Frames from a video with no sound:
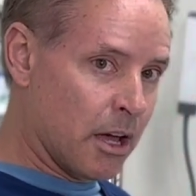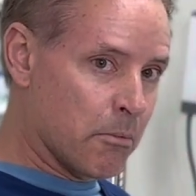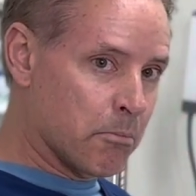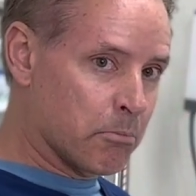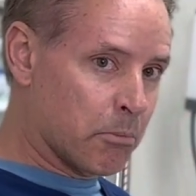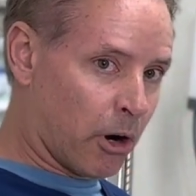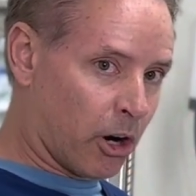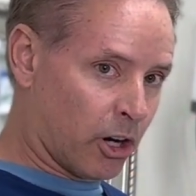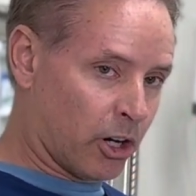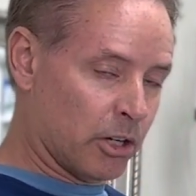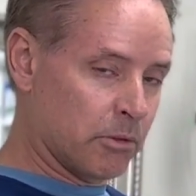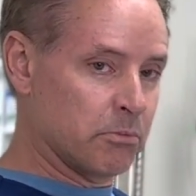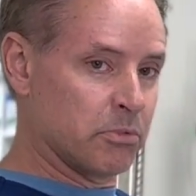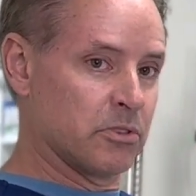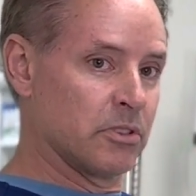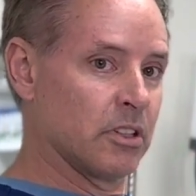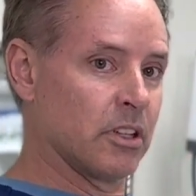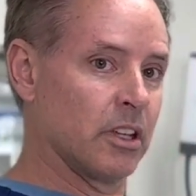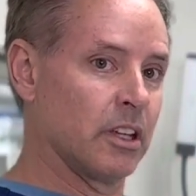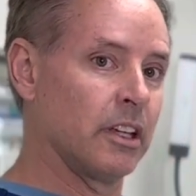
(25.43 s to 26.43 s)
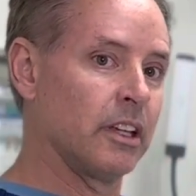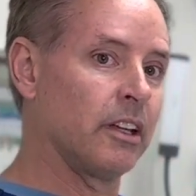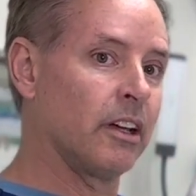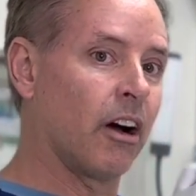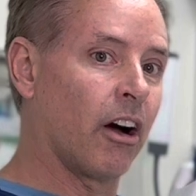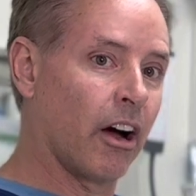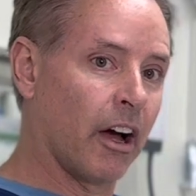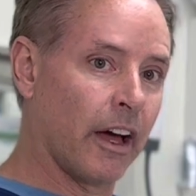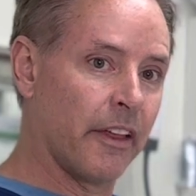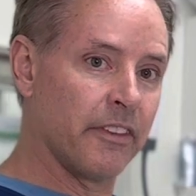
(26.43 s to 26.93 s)
barbs
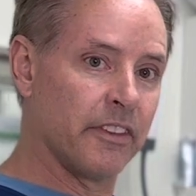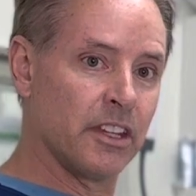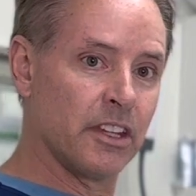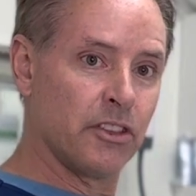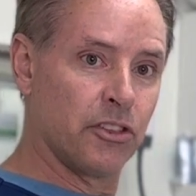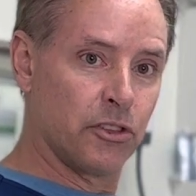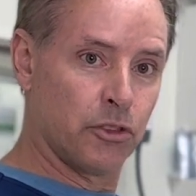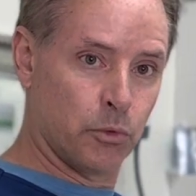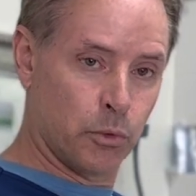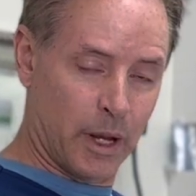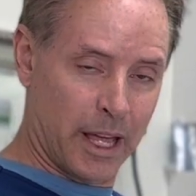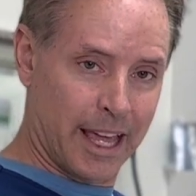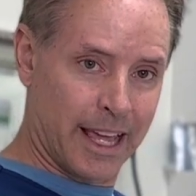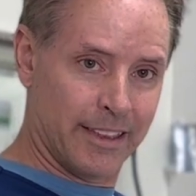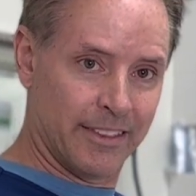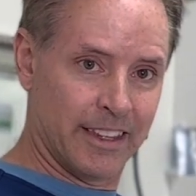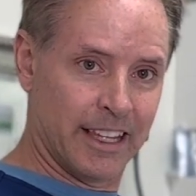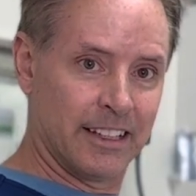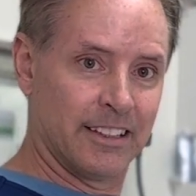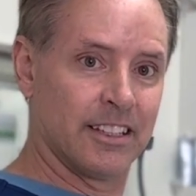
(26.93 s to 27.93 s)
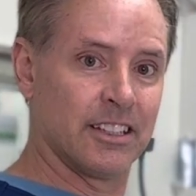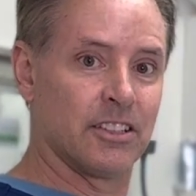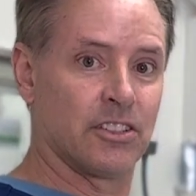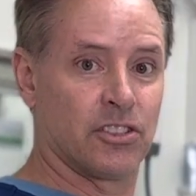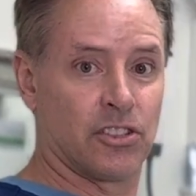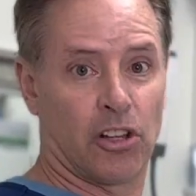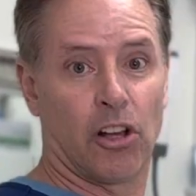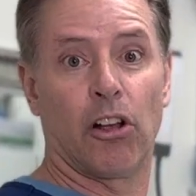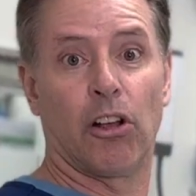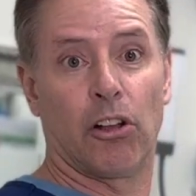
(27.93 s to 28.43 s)
on the thread that
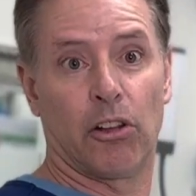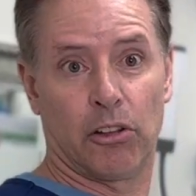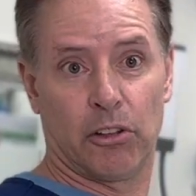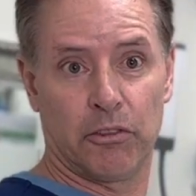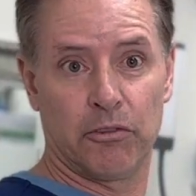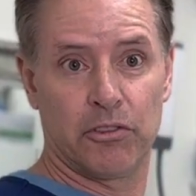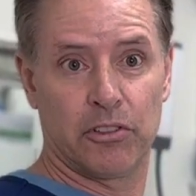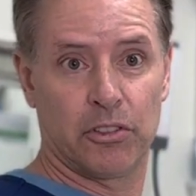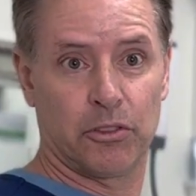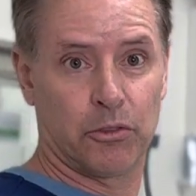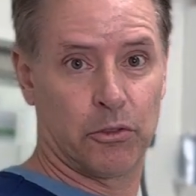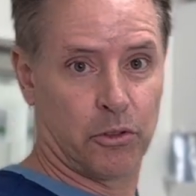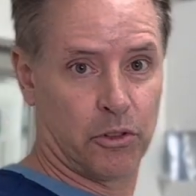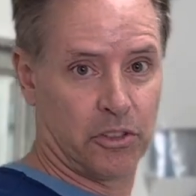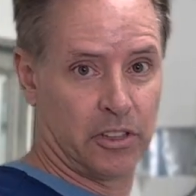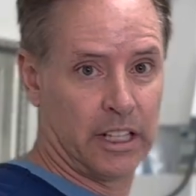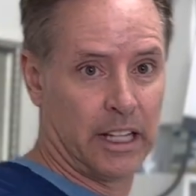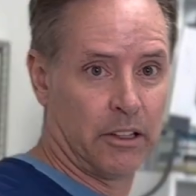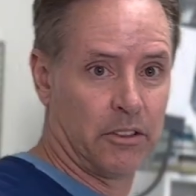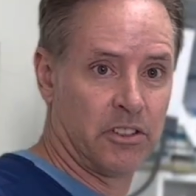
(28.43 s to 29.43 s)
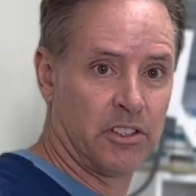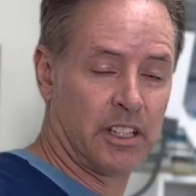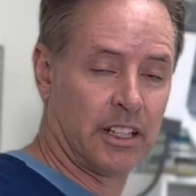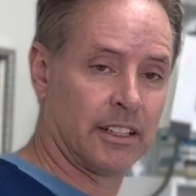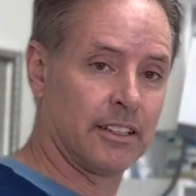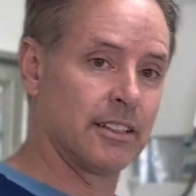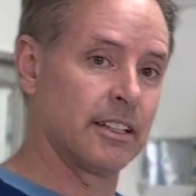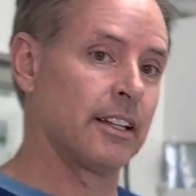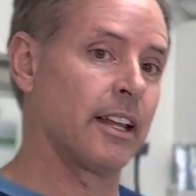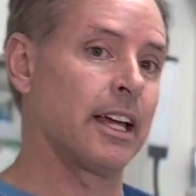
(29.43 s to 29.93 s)
dissolves, of course now in 6
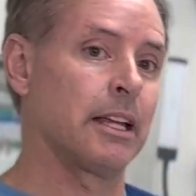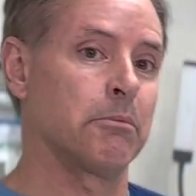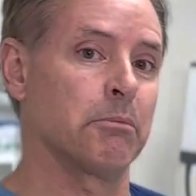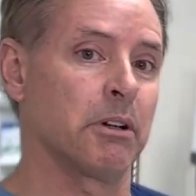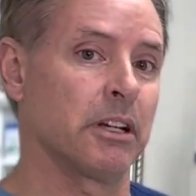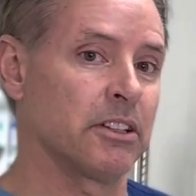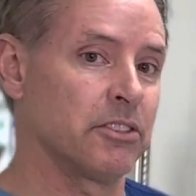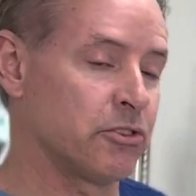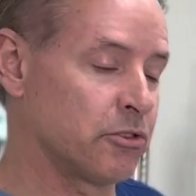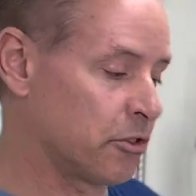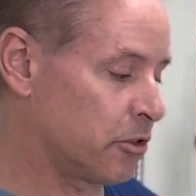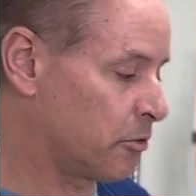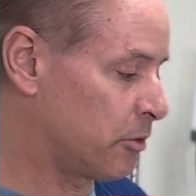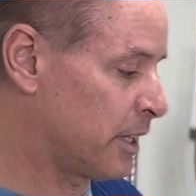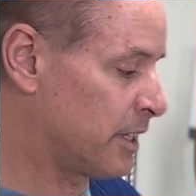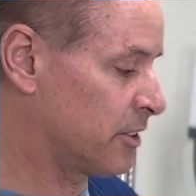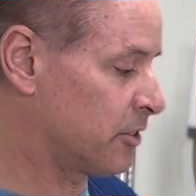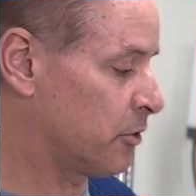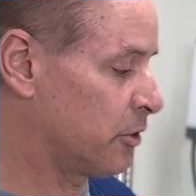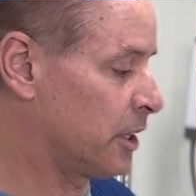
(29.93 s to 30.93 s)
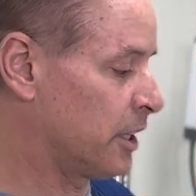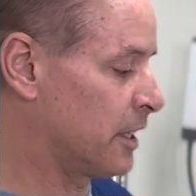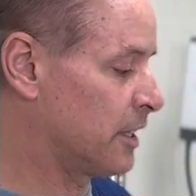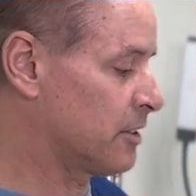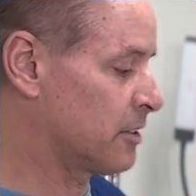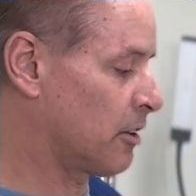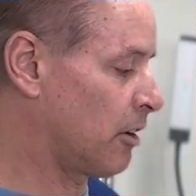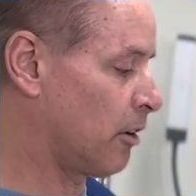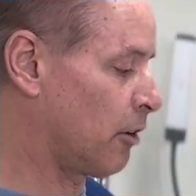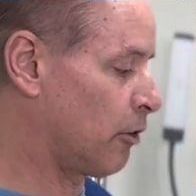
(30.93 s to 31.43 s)
to 9 months your thread's going to
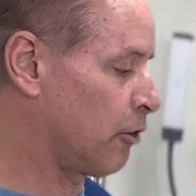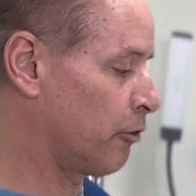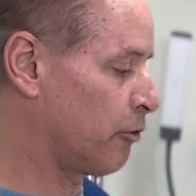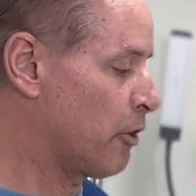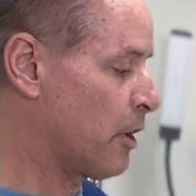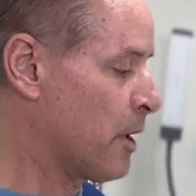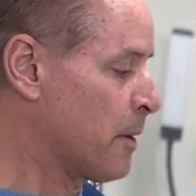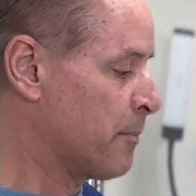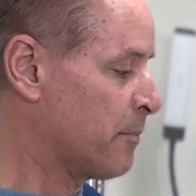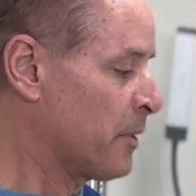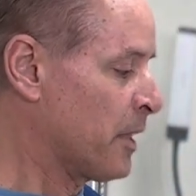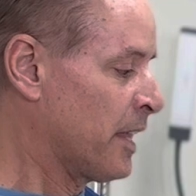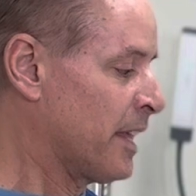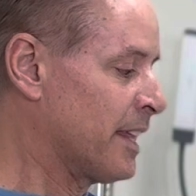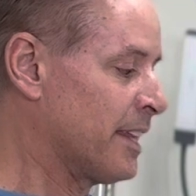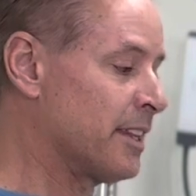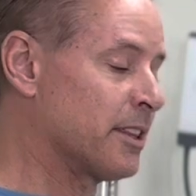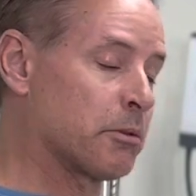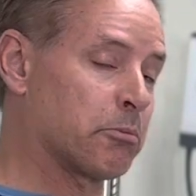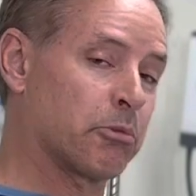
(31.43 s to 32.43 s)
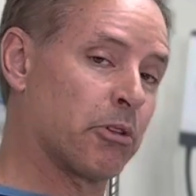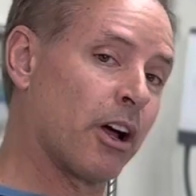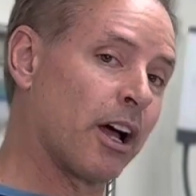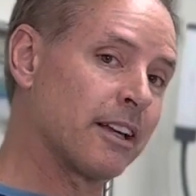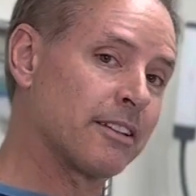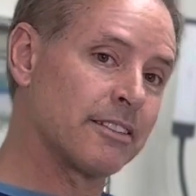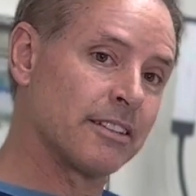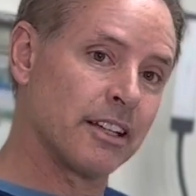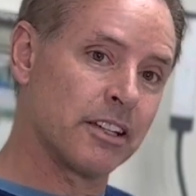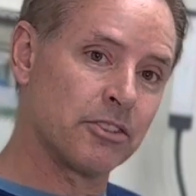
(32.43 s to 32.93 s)
dissolve, and in the
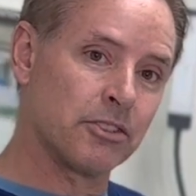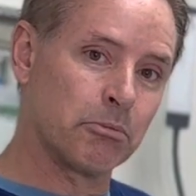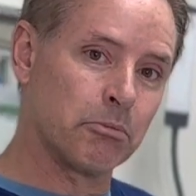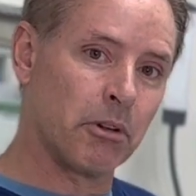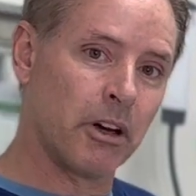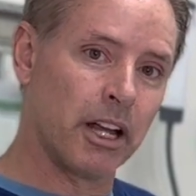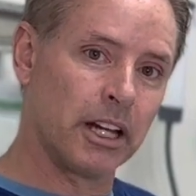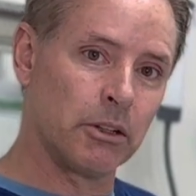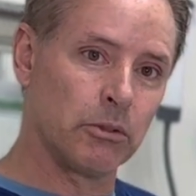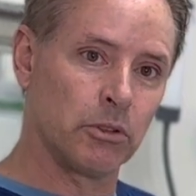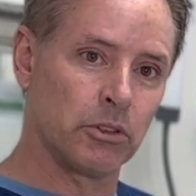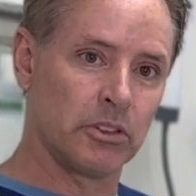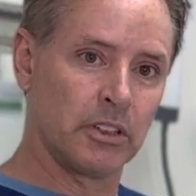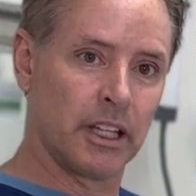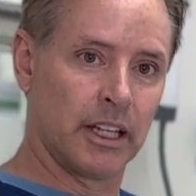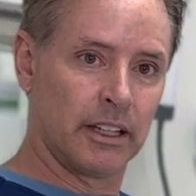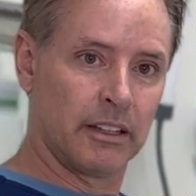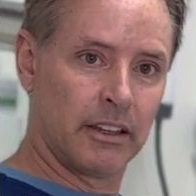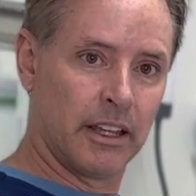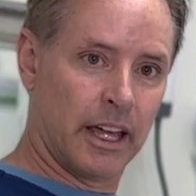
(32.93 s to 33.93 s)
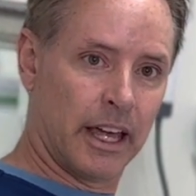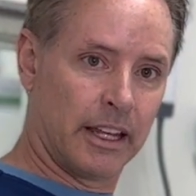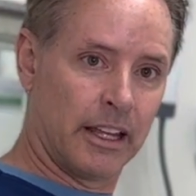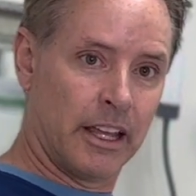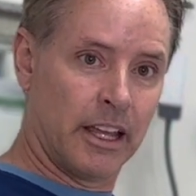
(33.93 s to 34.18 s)
process your body will take that